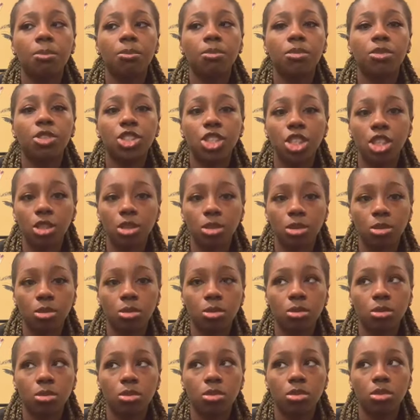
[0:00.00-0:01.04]
She knew.
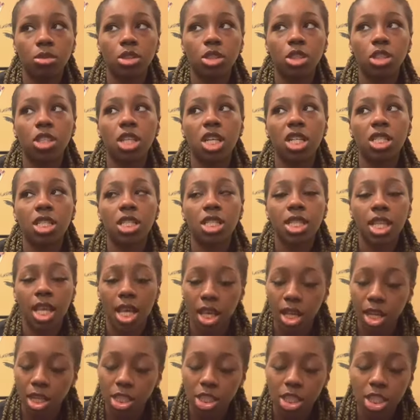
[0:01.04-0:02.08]
She didn't
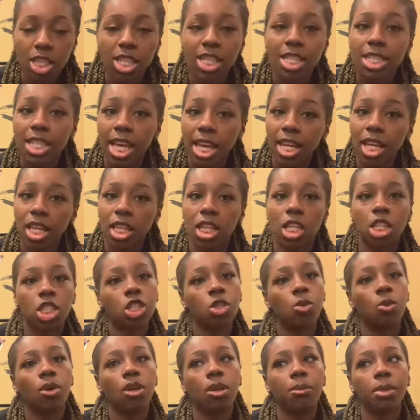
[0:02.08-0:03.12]
say nothing because she
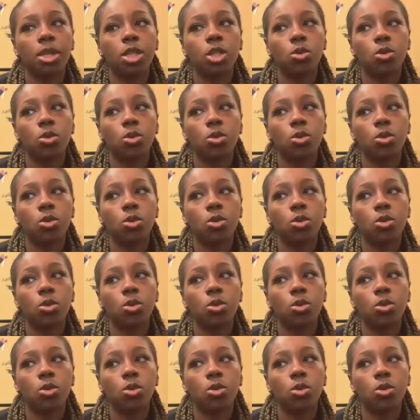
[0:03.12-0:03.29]
wanted me